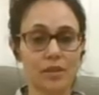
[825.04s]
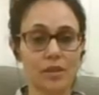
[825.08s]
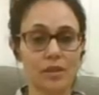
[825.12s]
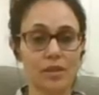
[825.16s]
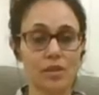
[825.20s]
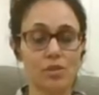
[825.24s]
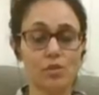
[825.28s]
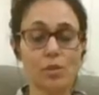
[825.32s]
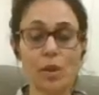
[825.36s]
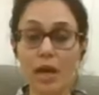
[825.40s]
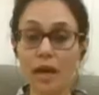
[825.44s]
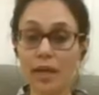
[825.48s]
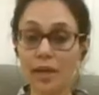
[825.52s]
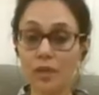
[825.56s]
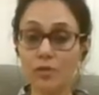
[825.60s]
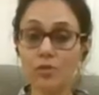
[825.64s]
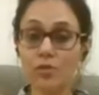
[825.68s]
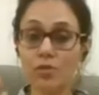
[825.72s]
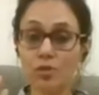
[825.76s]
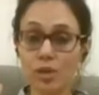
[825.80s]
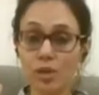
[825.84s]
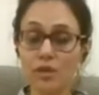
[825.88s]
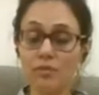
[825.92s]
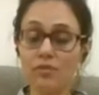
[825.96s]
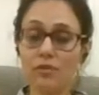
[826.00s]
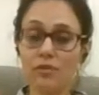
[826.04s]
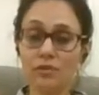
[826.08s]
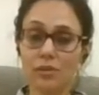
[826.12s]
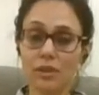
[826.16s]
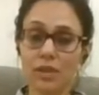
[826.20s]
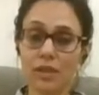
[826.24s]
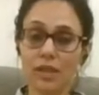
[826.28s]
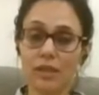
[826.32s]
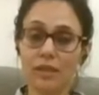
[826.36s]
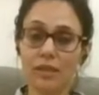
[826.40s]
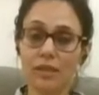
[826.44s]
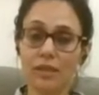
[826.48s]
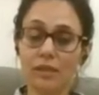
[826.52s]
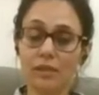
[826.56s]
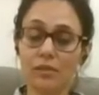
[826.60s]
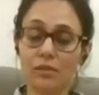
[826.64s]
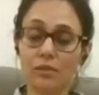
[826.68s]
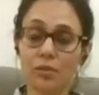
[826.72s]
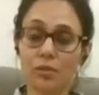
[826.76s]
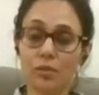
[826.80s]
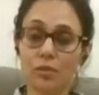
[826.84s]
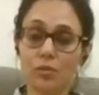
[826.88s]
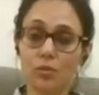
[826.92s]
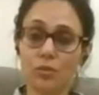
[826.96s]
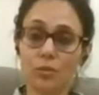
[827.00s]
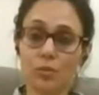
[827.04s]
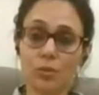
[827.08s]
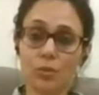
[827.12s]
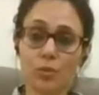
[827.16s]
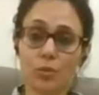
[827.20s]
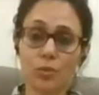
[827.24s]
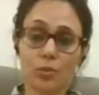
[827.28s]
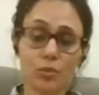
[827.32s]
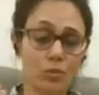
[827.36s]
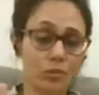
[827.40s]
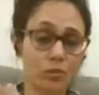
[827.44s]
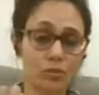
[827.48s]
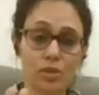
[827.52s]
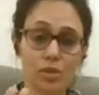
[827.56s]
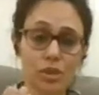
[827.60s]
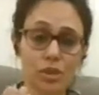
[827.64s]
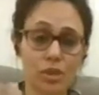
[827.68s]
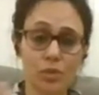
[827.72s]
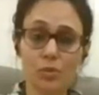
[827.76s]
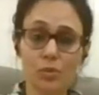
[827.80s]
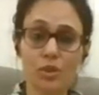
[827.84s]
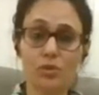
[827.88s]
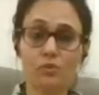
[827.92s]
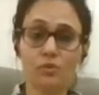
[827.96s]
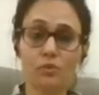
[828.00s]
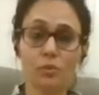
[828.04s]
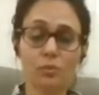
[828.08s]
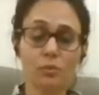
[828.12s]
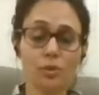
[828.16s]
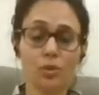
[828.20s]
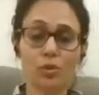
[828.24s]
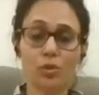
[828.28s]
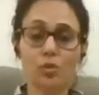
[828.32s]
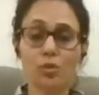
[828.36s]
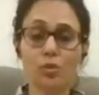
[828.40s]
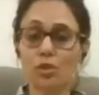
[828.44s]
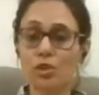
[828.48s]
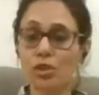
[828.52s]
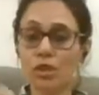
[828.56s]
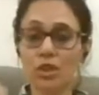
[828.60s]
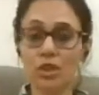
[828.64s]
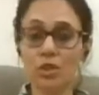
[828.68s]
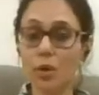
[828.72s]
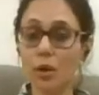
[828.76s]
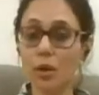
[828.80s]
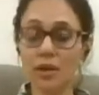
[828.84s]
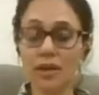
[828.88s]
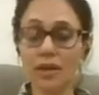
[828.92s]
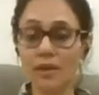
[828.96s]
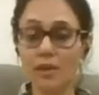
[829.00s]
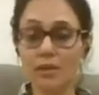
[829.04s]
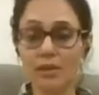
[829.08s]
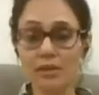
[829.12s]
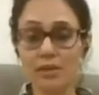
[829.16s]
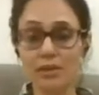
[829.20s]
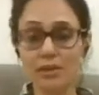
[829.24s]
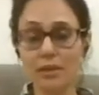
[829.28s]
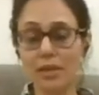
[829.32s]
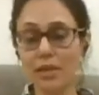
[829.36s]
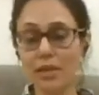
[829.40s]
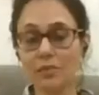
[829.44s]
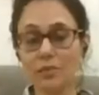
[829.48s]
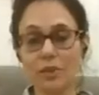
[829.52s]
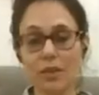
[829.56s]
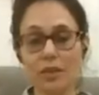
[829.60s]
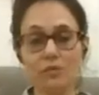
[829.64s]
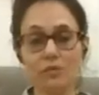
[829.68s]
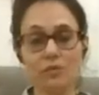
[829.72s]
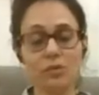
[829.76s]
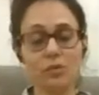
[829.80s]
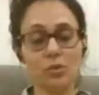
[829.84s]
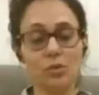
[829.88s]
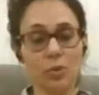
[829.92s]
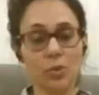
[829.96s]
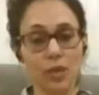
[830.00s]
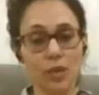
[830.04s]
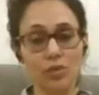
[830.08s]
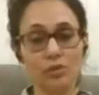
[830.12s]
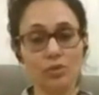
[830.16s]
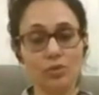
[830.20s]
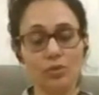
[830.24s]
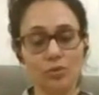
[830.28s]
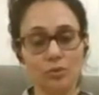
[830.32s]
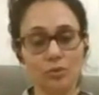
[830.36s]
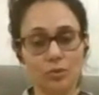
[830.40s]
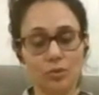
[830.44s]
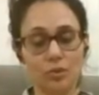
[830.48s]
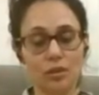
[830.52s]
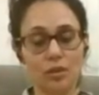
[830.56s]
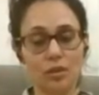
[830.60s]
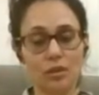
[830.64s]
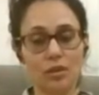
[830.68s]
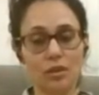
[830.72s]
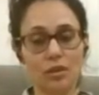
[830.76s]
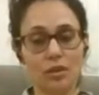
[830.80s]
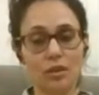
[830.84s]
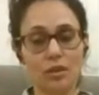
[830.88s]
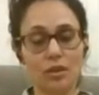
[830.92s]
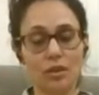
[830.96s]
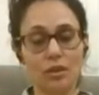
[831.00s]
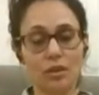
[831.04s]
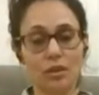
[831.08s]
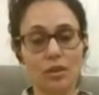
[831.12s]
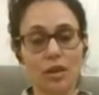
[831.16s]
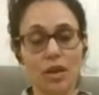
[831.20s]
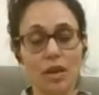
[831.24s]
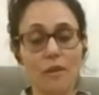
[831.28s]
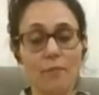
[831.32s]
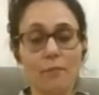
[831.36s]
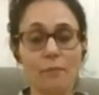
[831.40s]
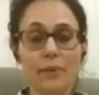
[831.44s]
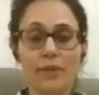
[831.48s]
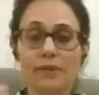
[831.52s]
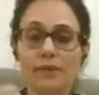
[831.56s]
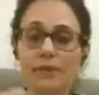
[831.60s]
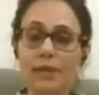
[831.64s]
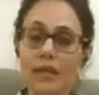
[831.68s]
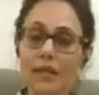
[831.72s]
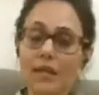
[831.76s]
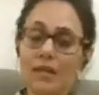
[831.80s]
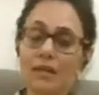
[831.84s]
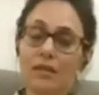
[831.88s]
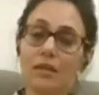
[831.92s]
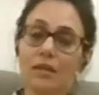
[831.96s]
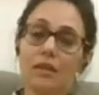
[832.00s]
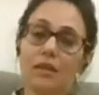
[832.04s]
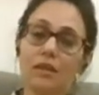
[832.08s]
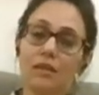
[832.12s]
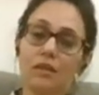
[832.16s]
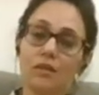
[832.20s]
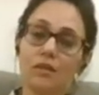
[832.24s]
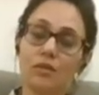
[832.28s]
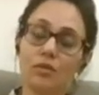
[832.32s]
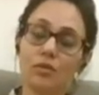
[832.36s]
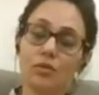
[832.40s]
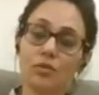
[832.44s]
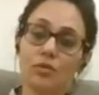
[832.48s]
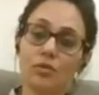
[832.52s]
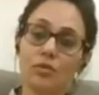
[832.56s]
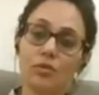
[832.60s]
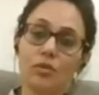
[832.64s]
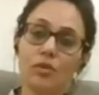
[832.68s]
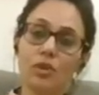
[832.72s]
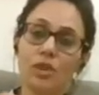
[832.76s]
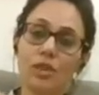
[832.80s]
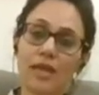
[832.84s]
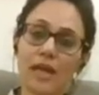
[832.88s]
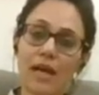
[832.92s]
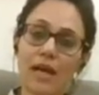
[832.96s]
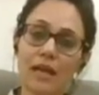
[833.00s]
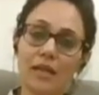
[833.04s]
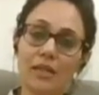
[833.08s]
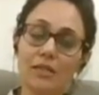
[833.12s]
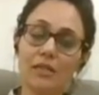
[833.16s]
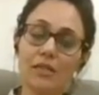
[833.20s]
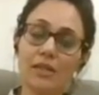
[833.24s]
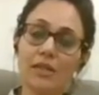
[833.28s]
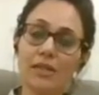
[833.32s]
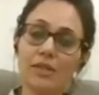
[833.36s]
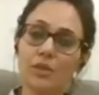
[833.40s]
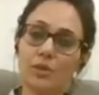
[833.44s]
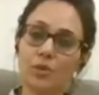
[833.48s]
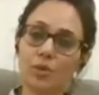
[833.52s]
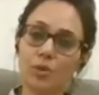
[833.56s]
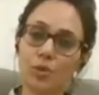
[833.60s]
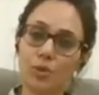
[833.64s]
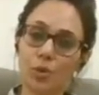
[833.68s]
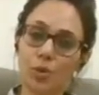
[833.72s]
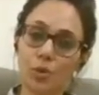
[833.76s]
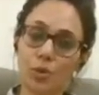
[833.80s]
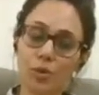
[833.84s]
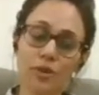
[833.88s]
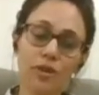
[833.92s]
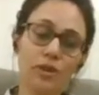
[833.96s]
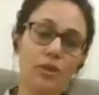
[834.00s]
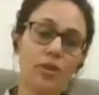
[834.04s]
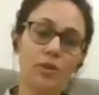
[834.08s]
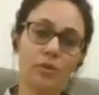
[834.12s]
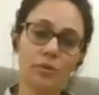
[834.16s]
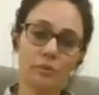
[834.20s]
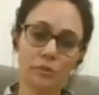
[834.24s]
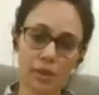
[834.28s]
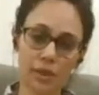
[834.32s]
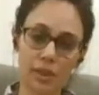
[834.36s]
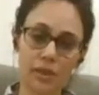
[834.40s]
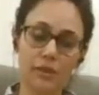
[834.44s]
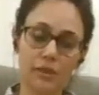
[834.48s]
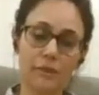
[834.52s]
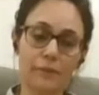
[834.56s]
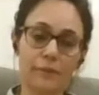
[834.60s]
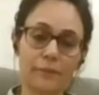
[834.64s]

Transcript: So I used to even think that she was a woman. Could she not understand what I was going through? But then the reality dawned on me